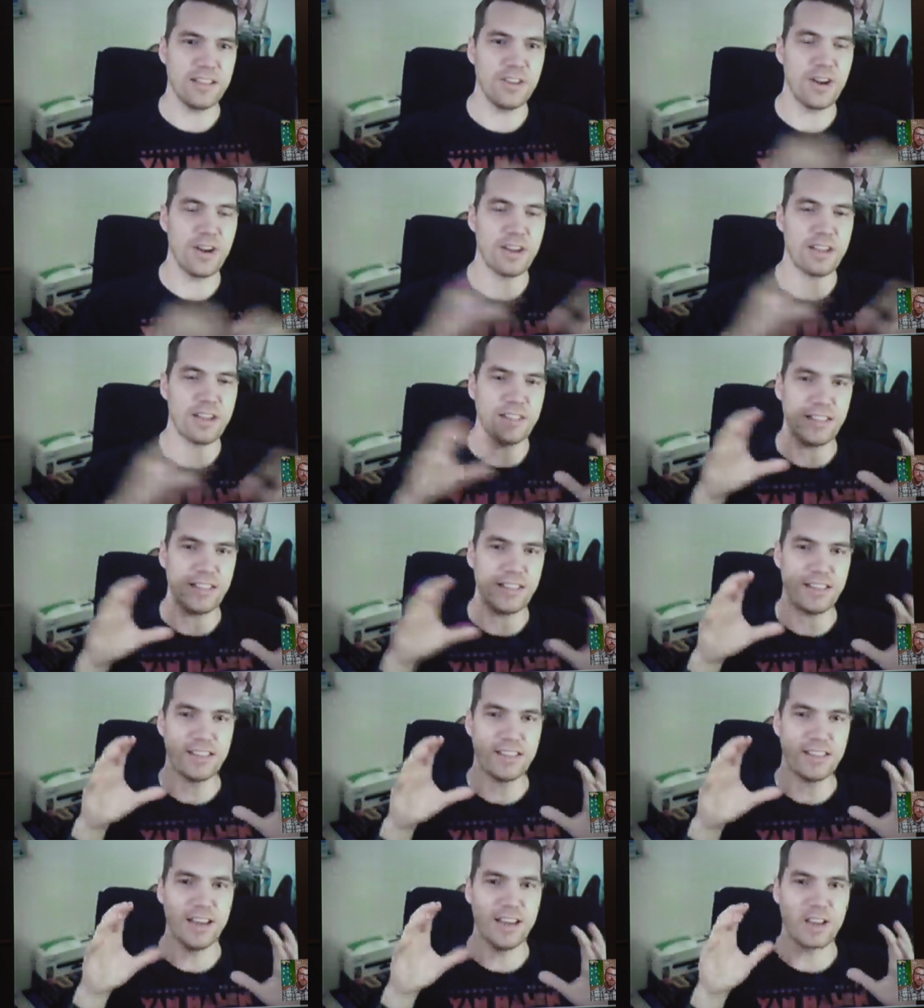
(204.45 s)
You're at
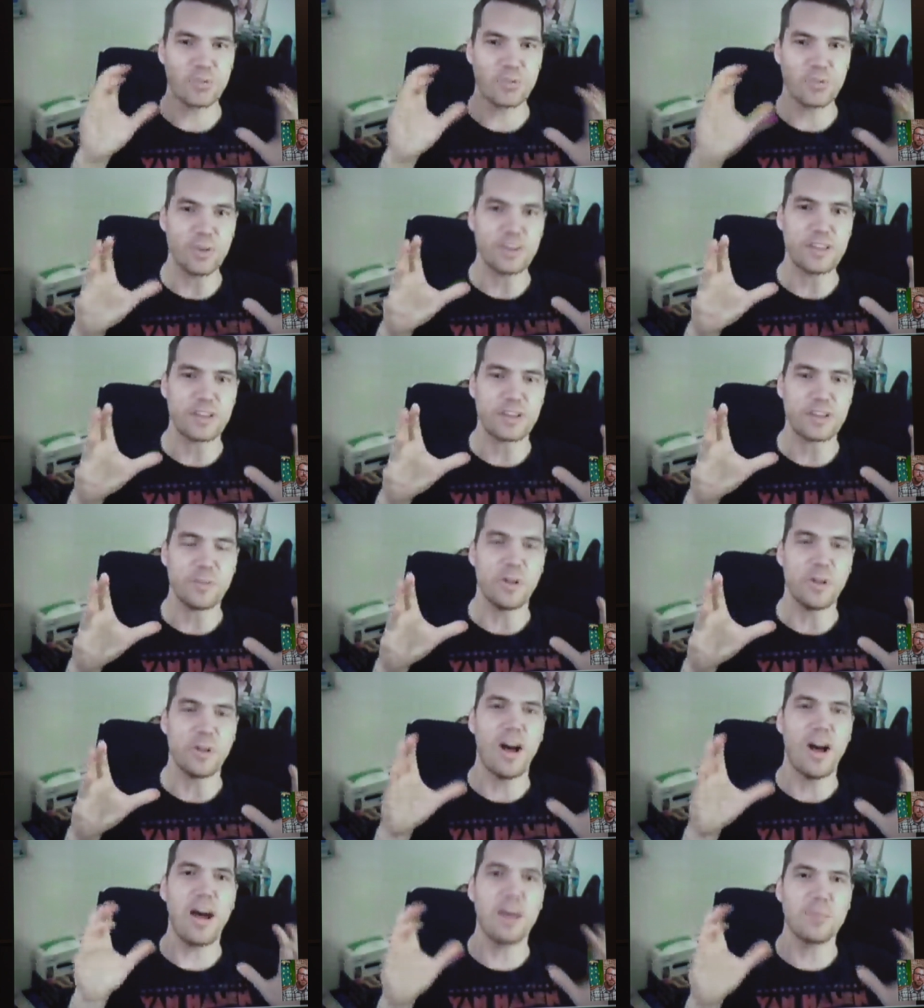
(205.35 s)
the
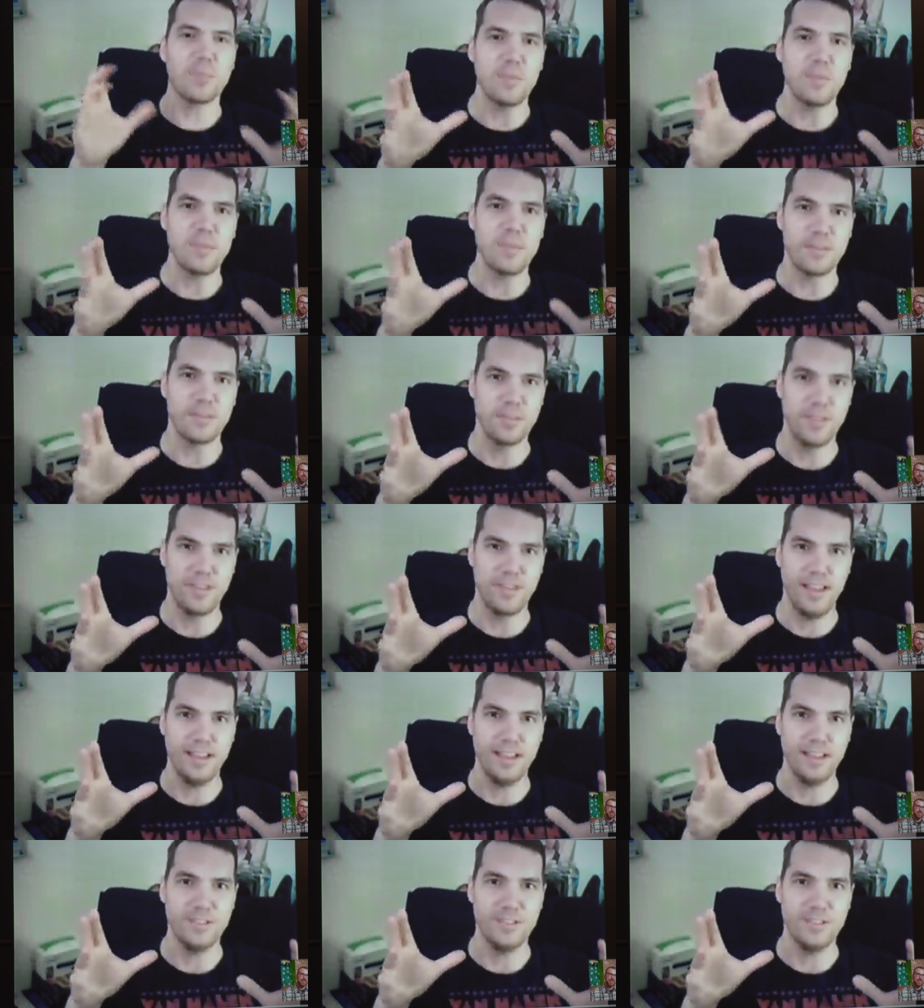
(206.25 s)
unreasonable optimism stage.